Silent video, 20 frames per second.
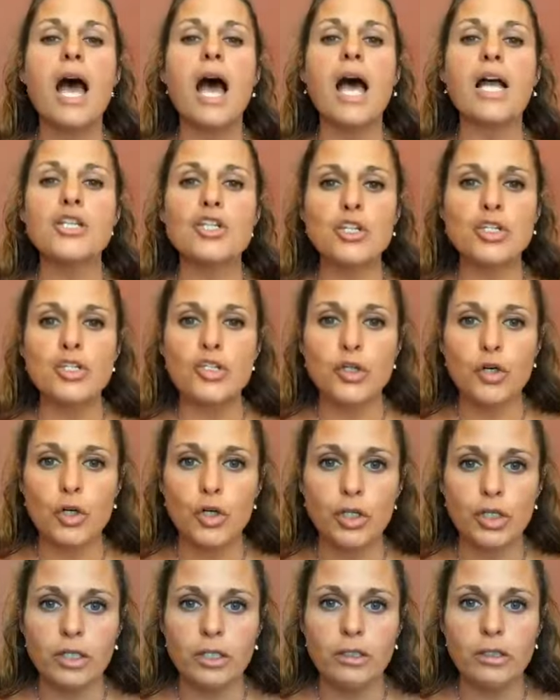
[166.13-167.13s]
I just
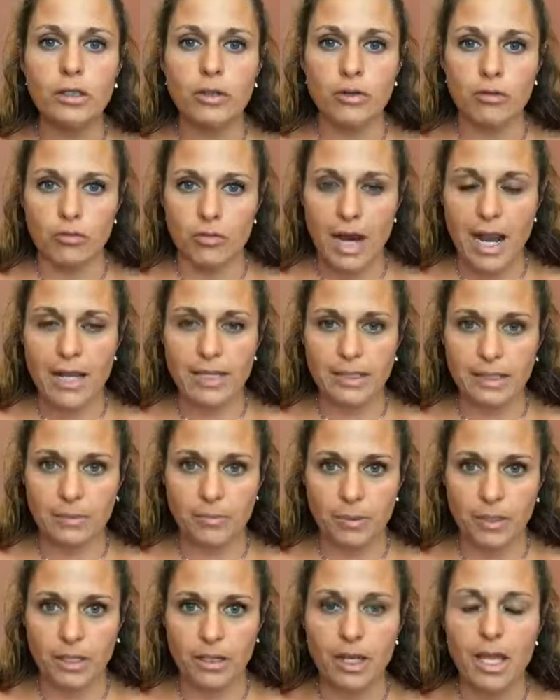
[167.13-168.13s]
couldn't
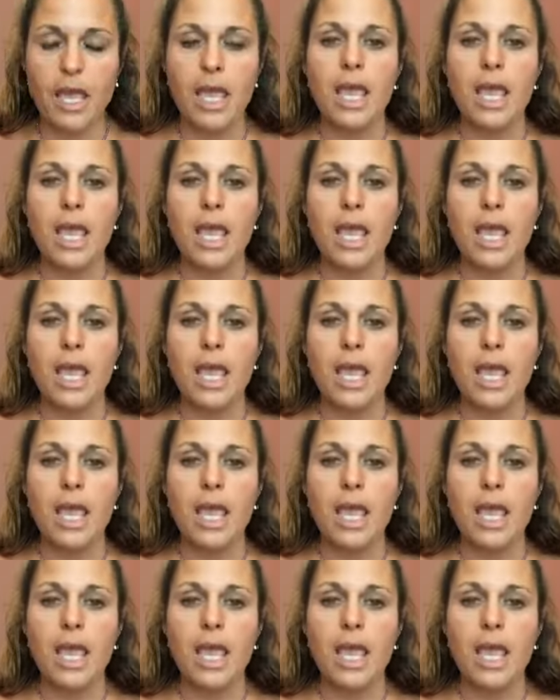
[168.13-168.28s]
grasp it.